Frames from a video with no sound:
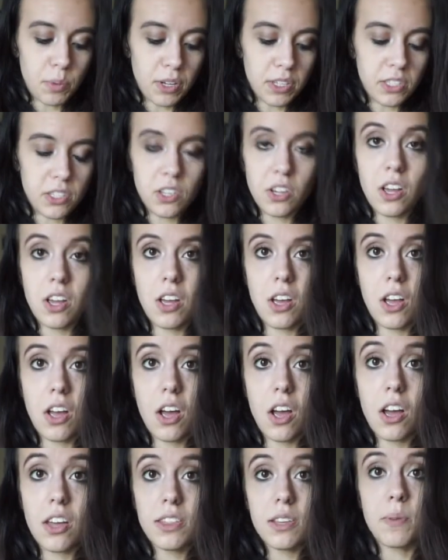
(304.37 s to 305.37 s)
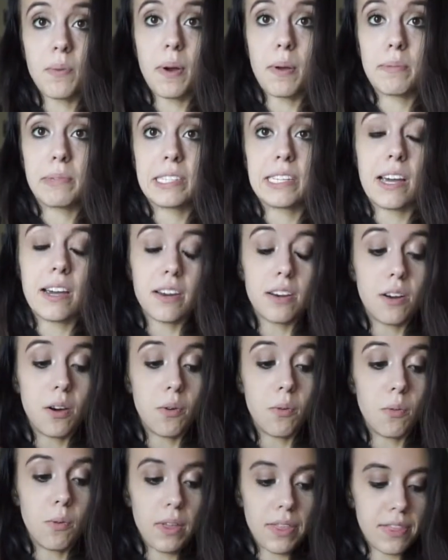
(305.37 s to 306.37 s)
puts on their website
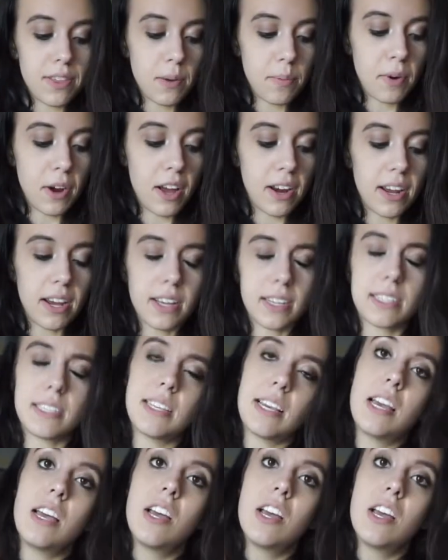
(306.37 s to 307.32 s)
with their products,